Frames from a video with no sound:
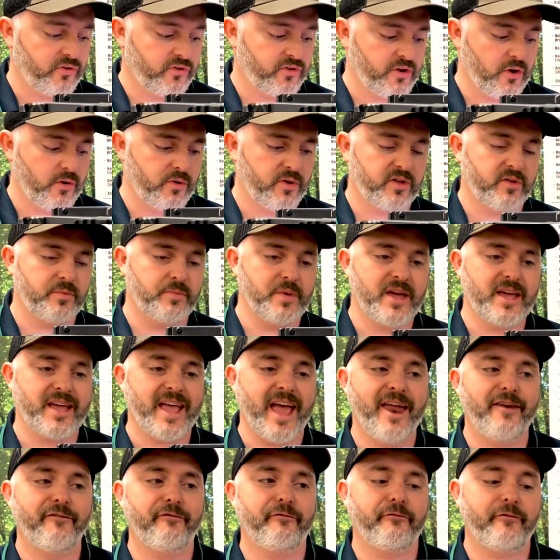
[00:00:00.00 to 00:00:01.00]
so to speak,
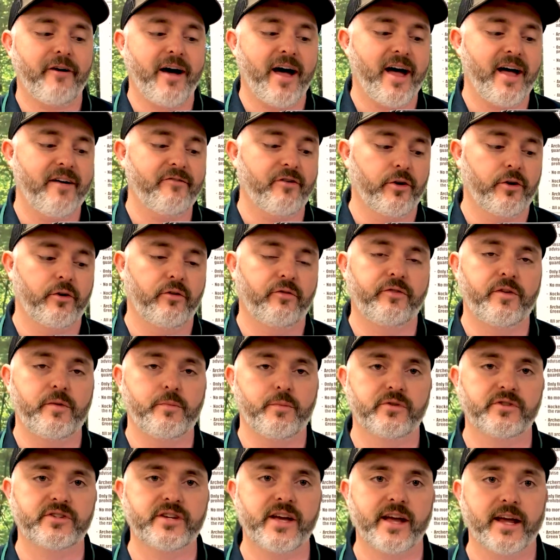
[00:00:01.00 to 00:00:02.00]
at 500 feet
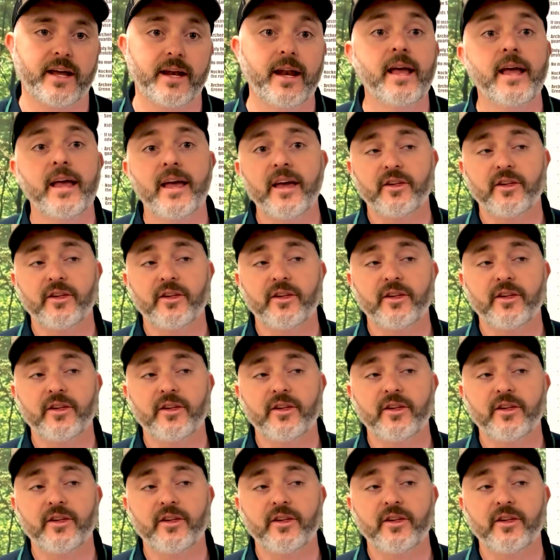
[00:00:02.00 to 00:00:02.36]
per second.